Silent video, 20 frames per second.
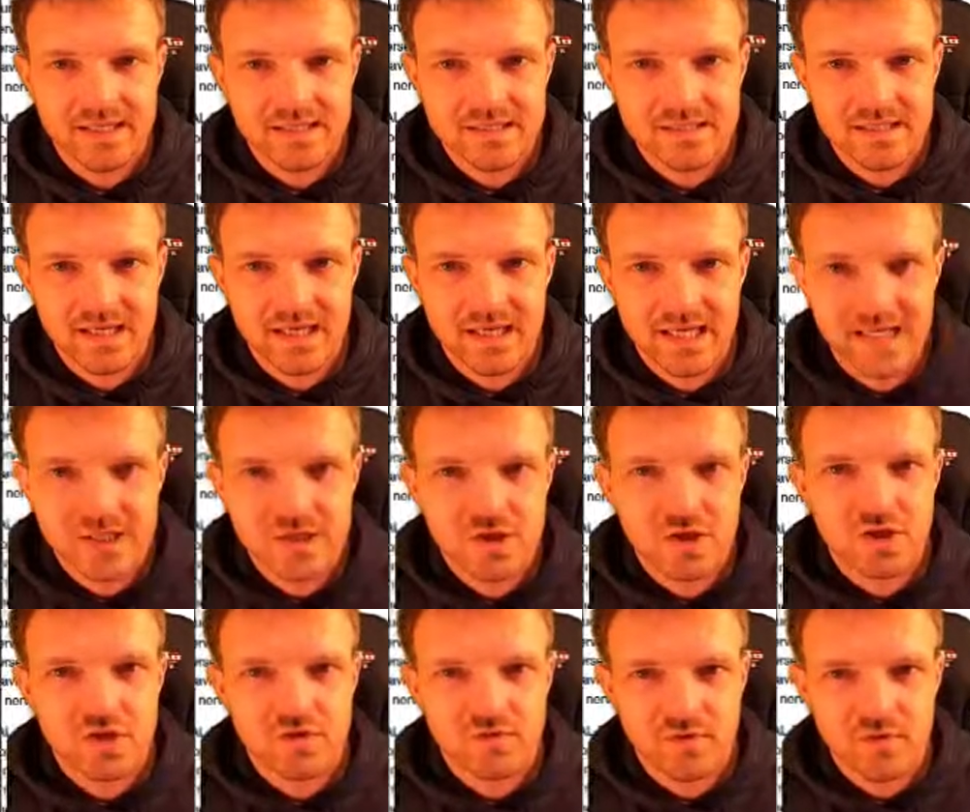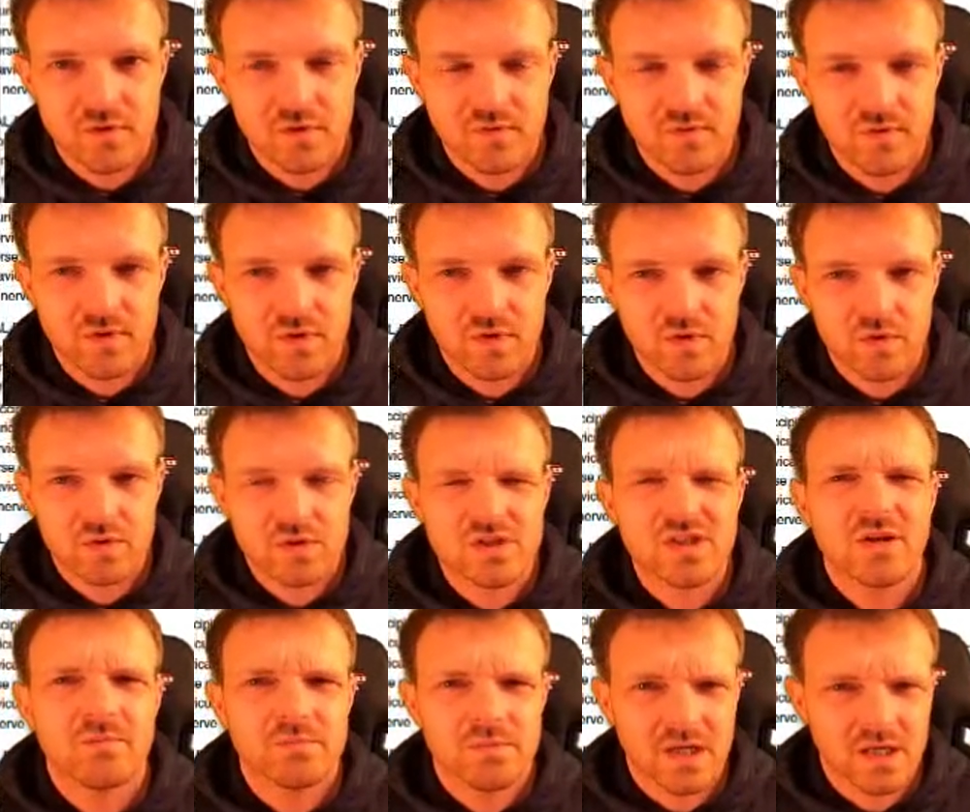it's useful for,
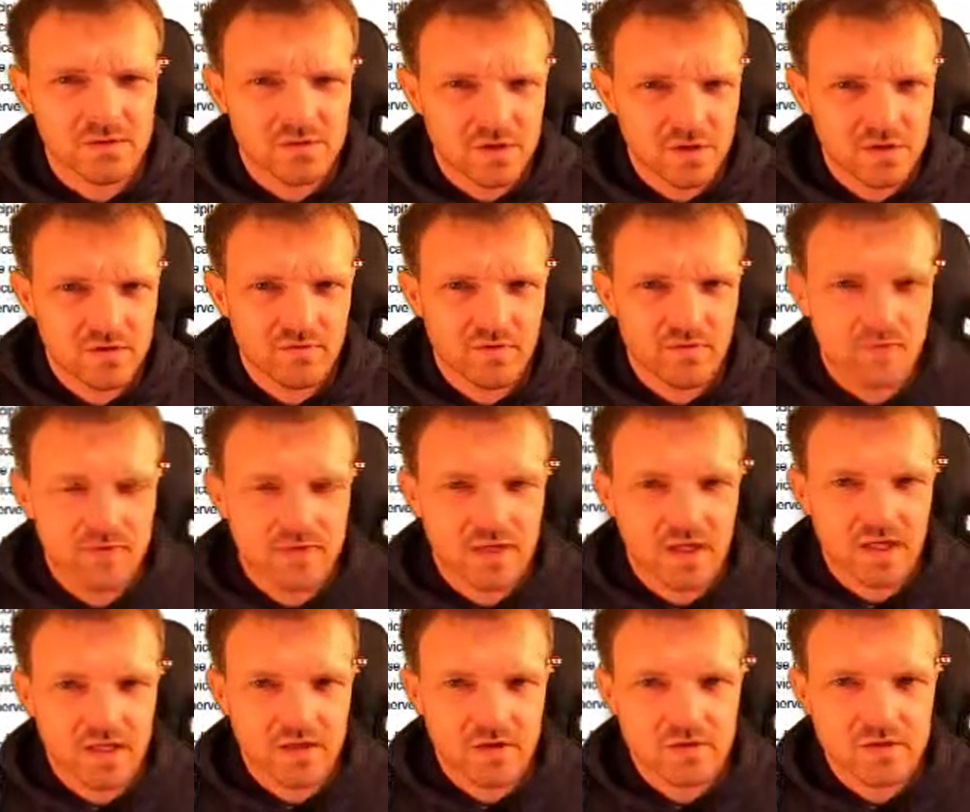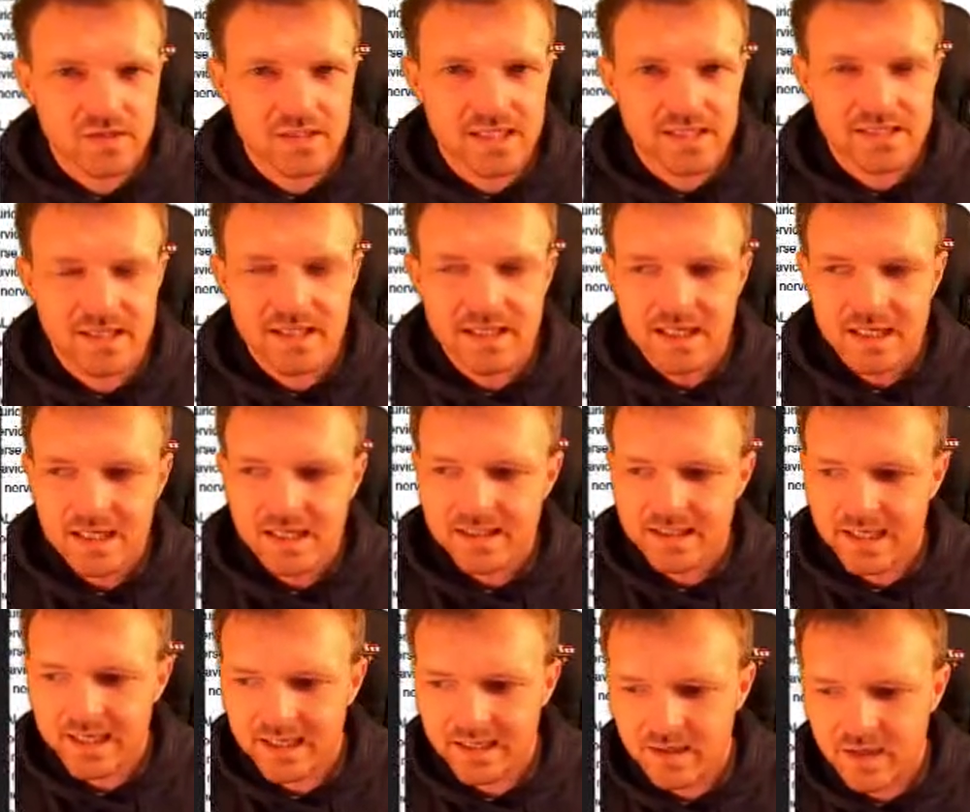sometimes useful for diagnostics.
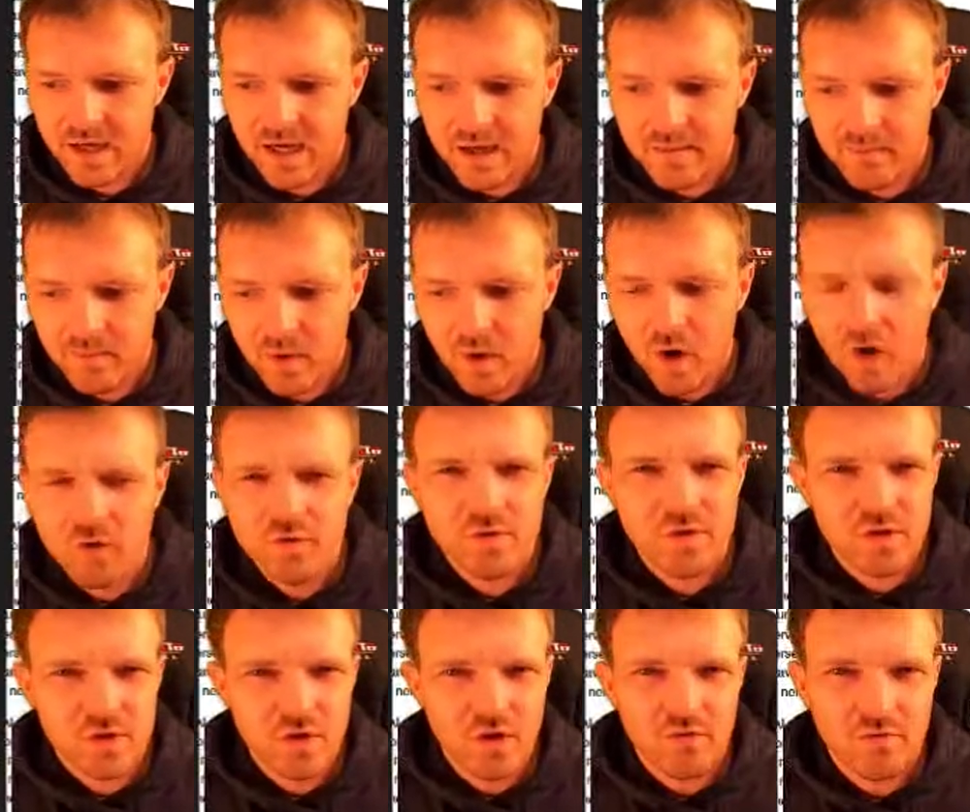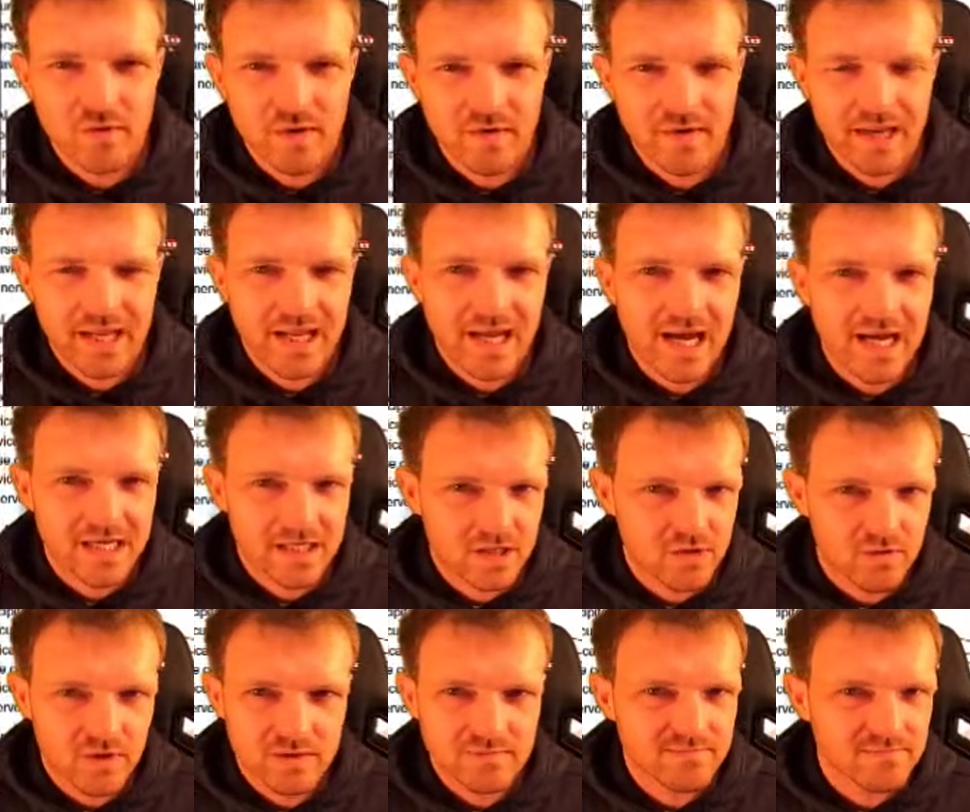They often not very
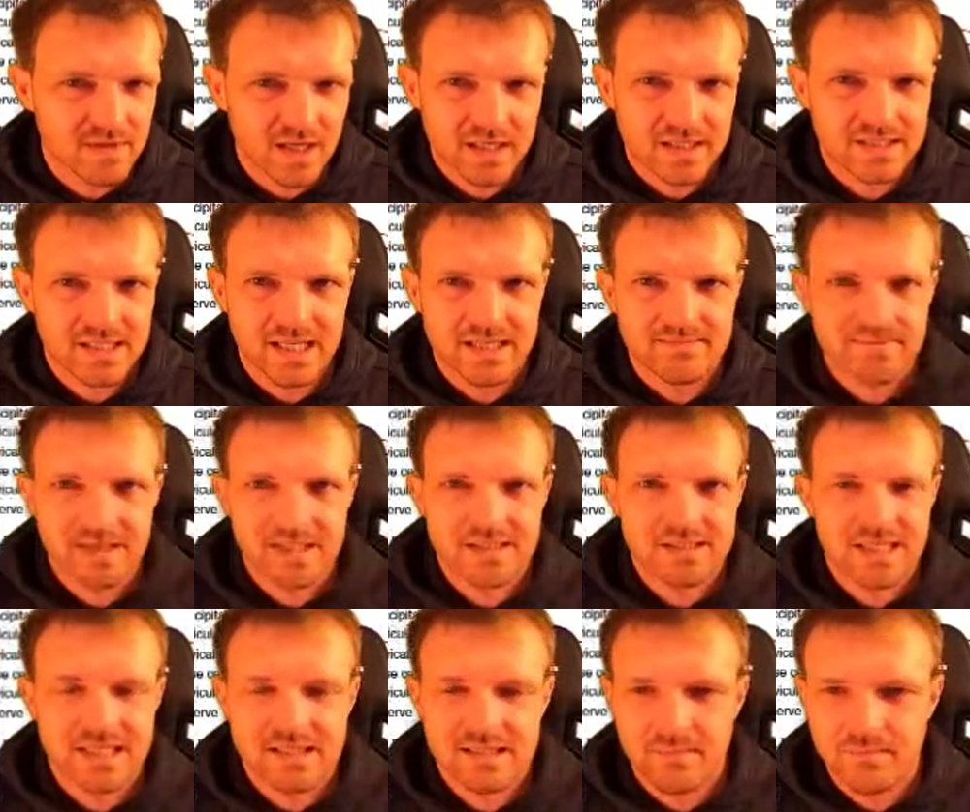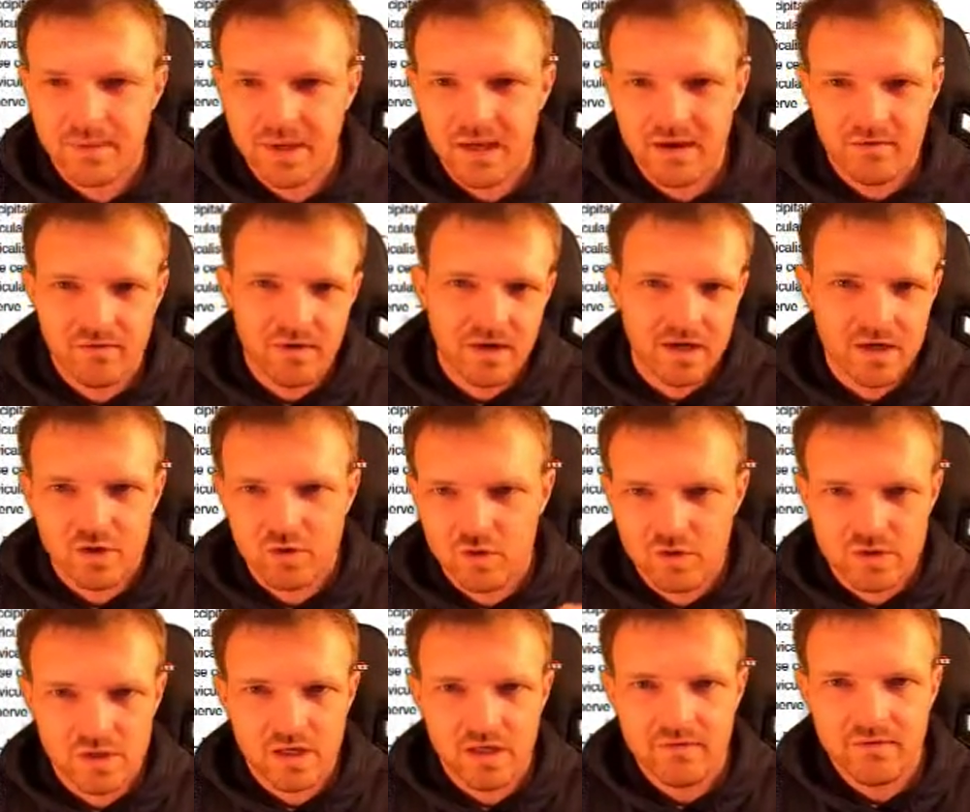accurate. Like I say, there's a bit of a
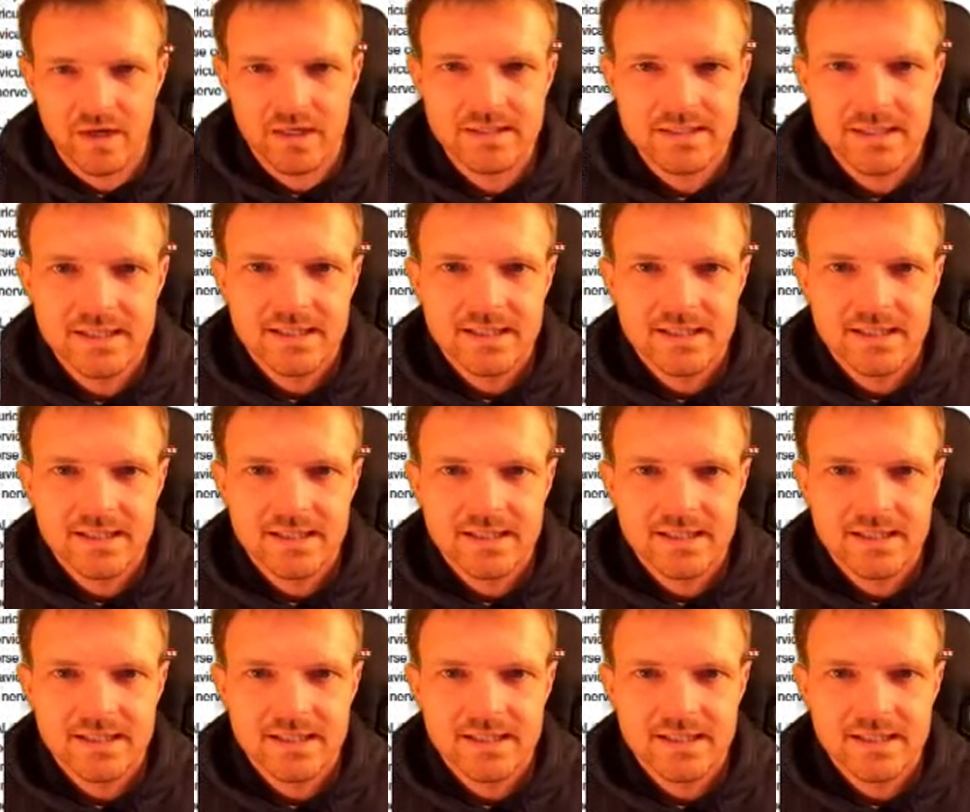crossover.